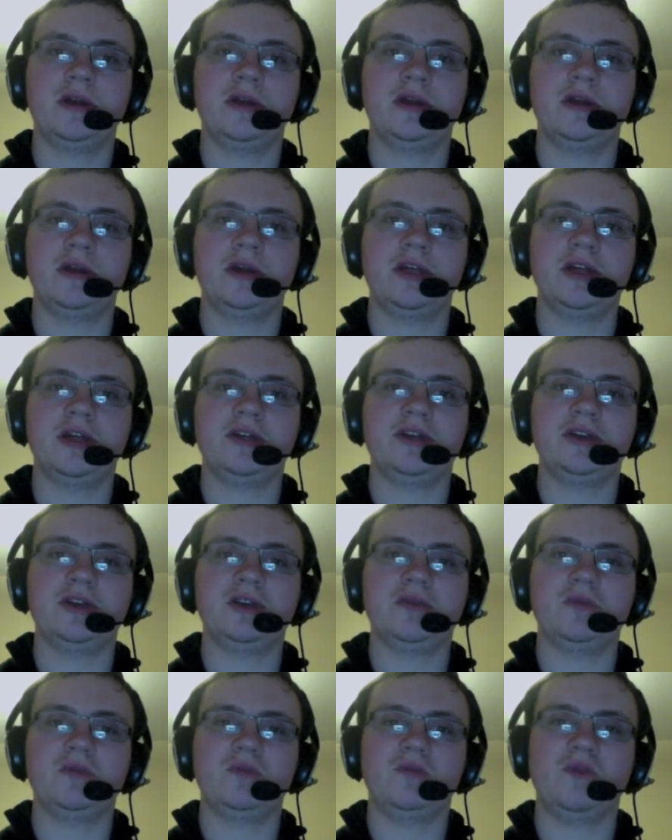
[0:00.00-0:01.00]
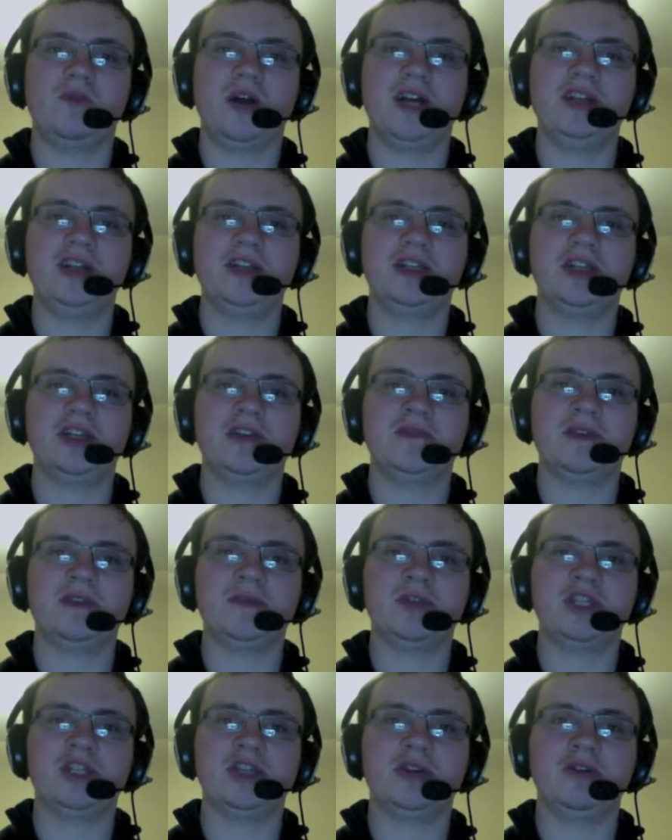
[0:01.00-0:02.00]
And I'm thinking, why did you have Rey
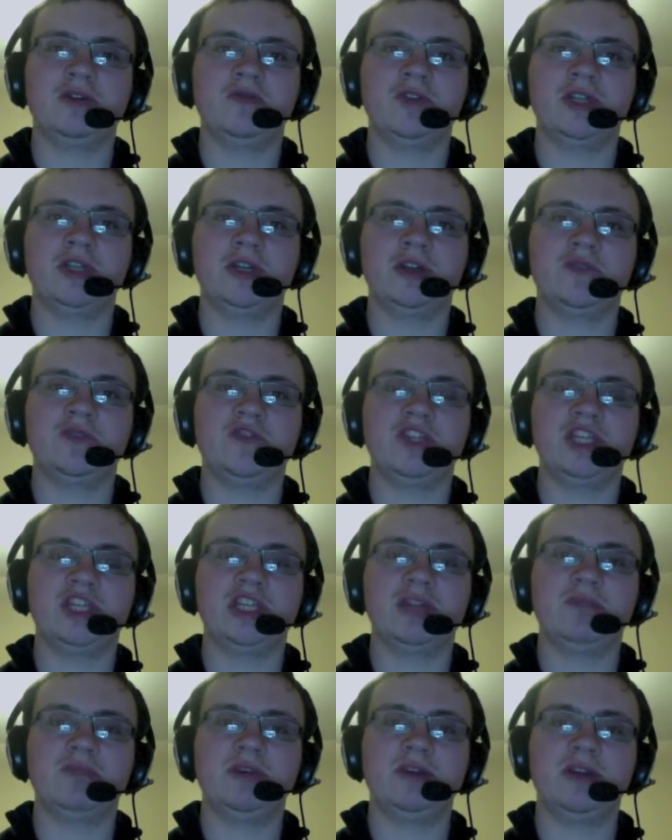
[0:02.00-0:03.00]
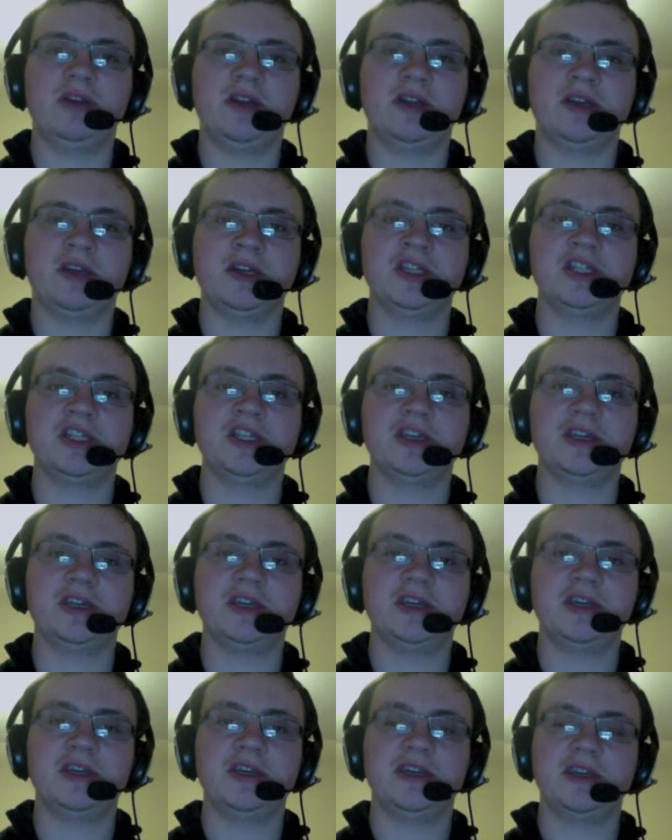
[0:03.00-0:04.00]
Mysterio return if he's going to be like this?
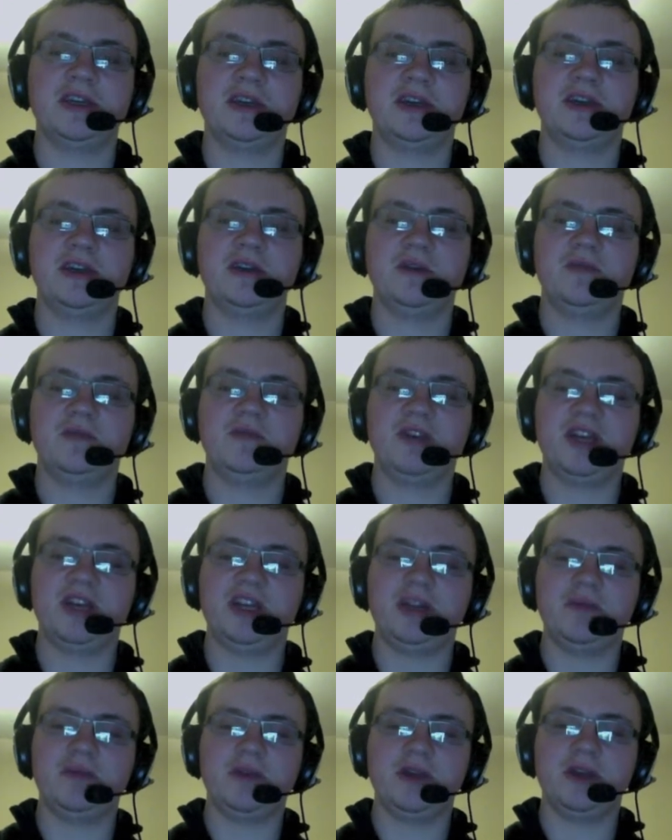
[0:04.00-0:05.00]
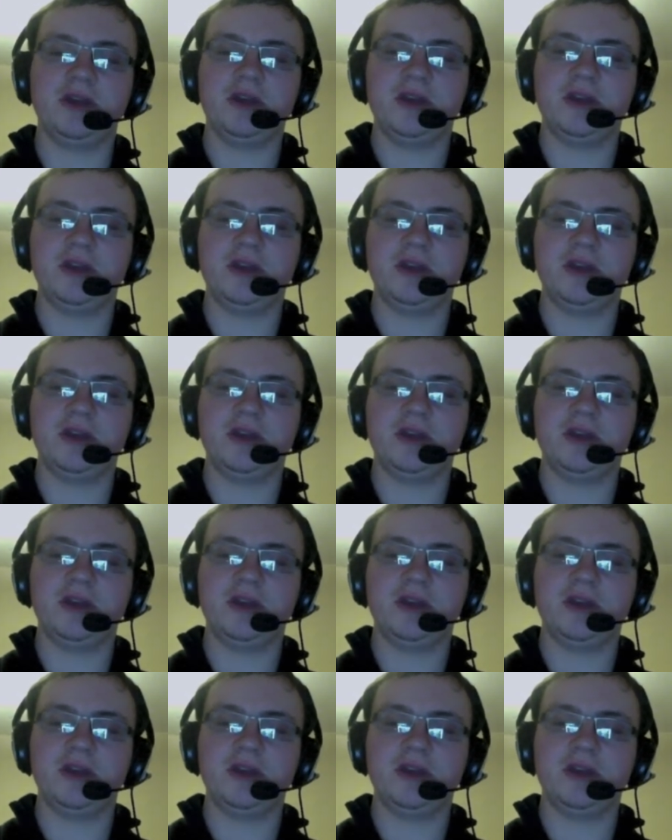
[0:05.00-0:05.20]
But anyway,